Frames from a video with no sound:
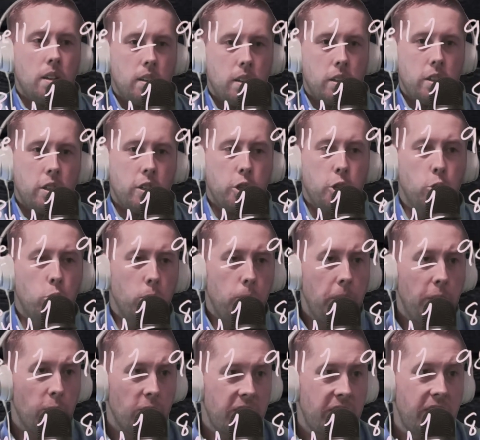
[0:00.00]
you would
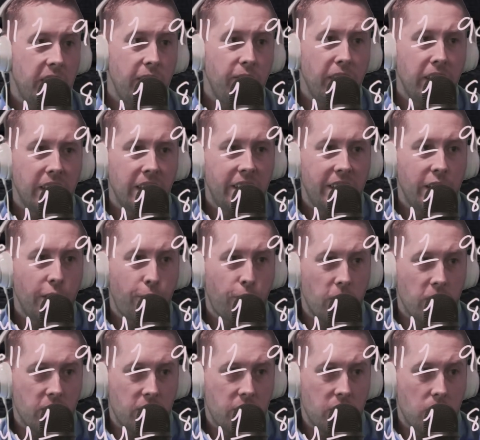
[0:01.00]
be receiving the
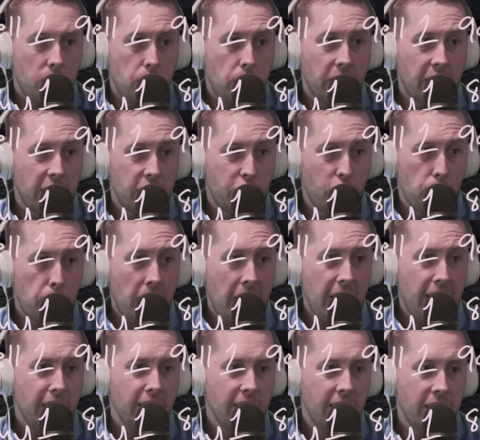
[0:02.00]
difference because you're
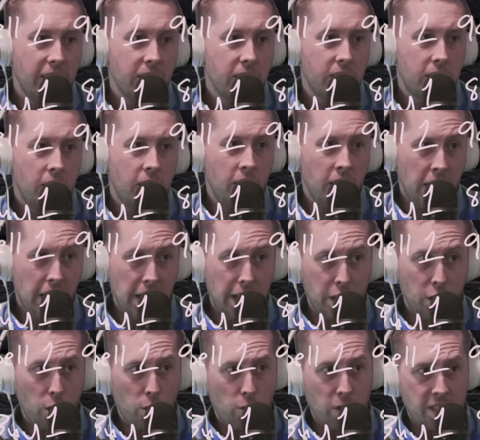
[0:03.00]
paying this and
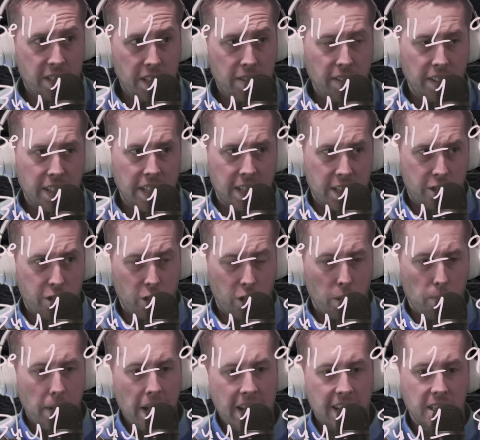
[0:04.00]
you're receiving this. So your
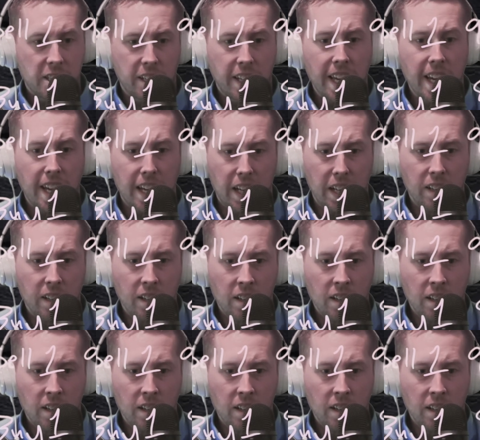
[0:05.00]
max gain